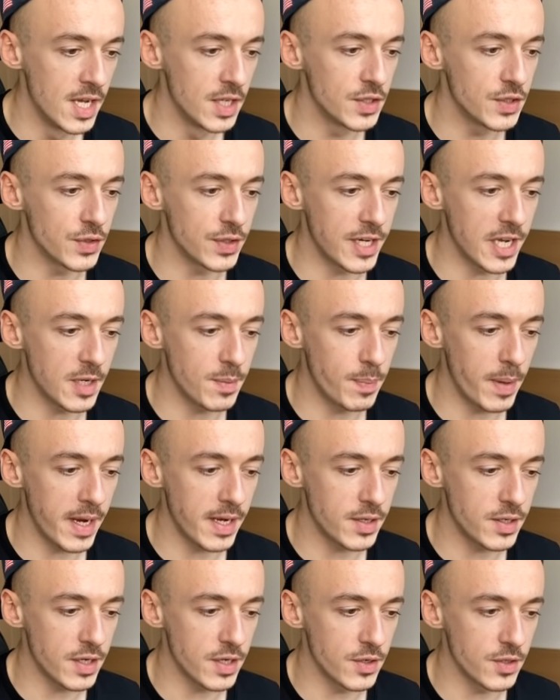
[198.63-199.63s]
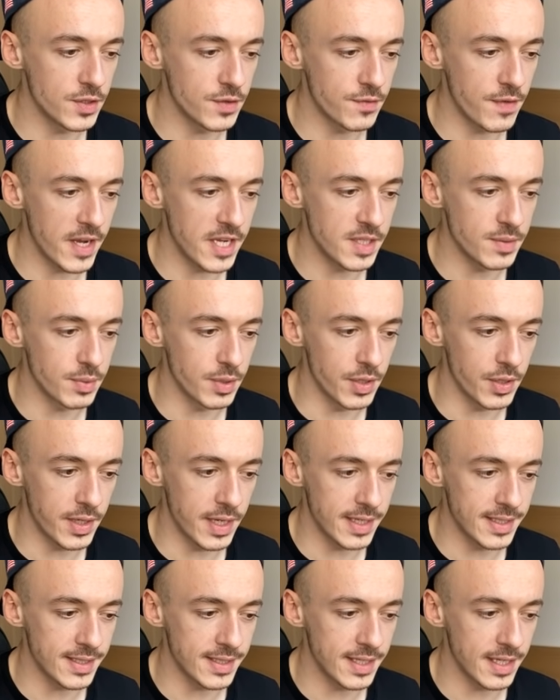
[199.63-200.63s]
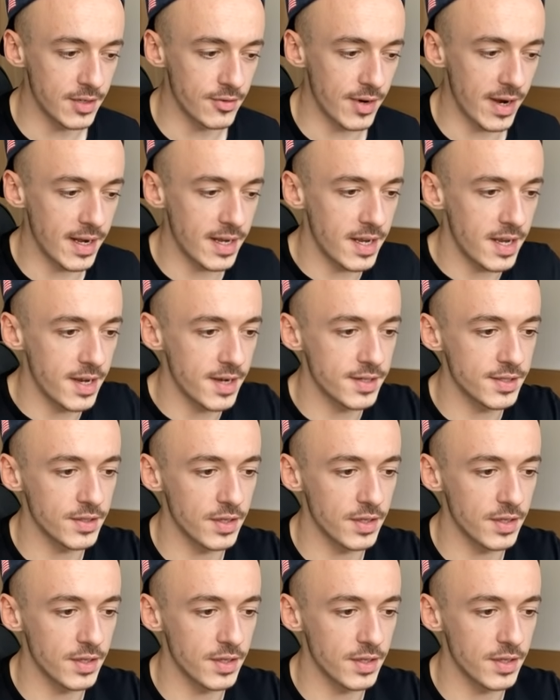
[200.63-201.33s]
So get paid to use Facebook, you can see it right here.